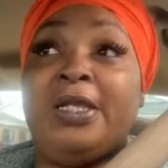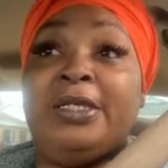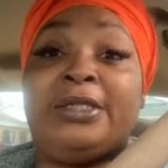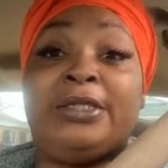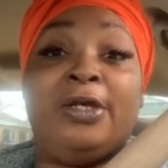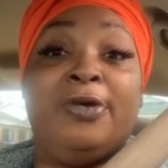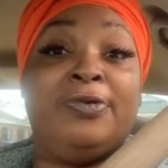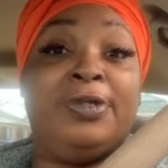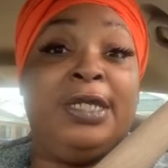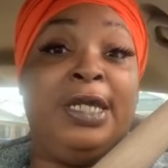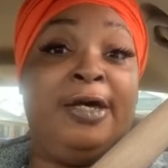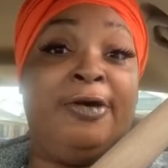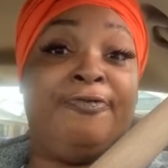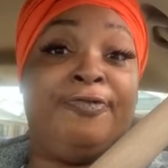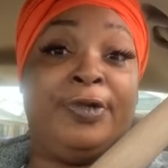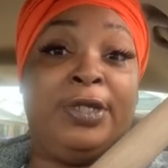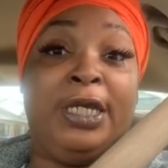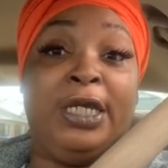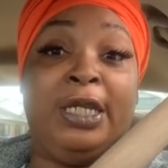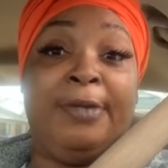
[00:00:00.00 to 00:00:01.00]
So
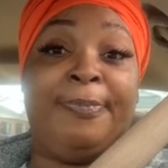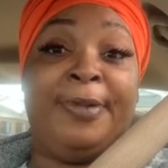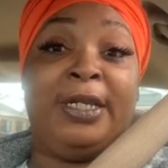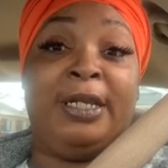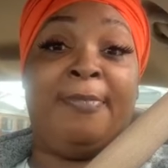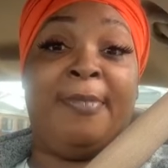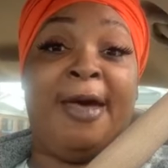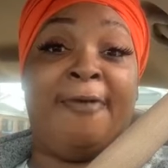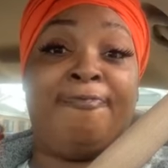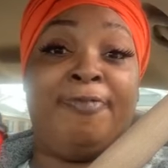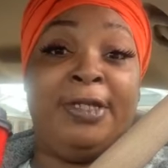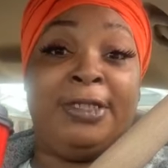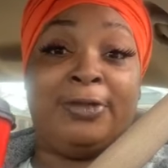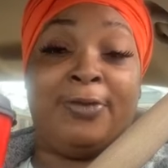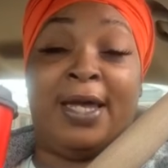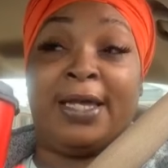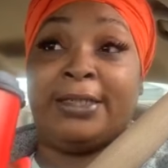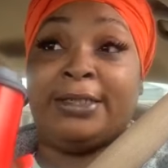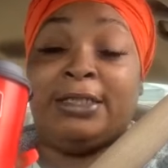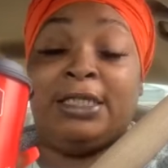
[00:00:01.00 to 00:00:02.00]
devil, get up under my feet
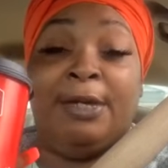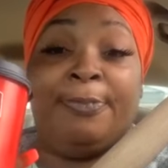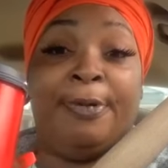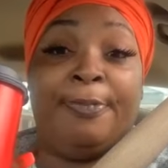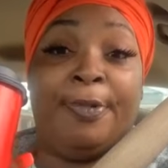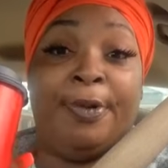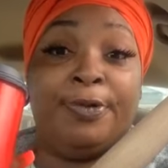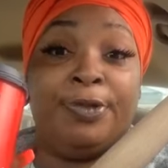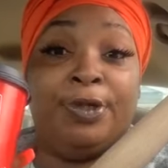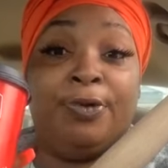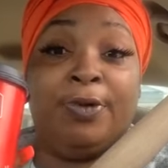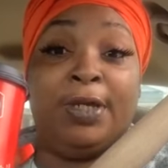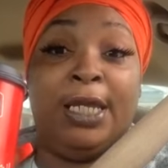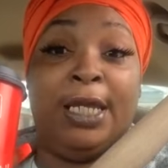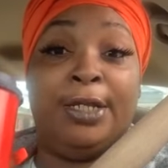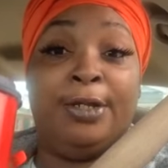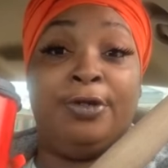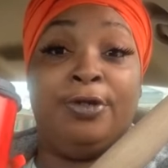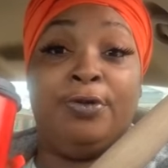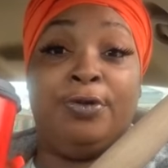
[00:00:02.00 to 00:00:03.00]
so I can step up on your
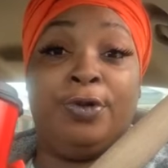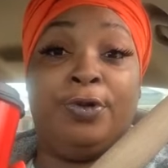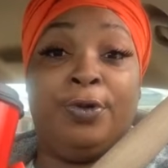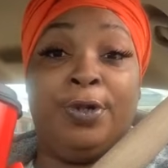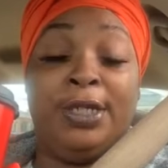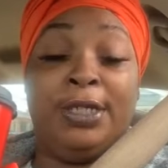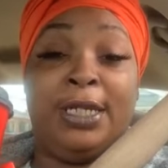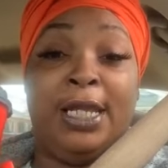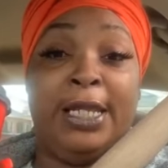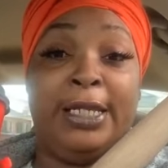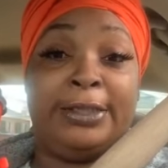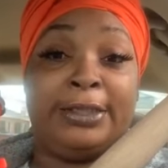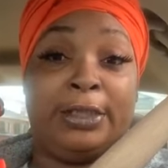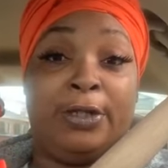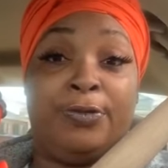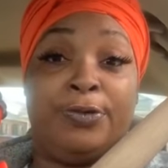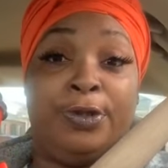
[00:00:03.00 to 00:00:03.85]
head and do the Greek dance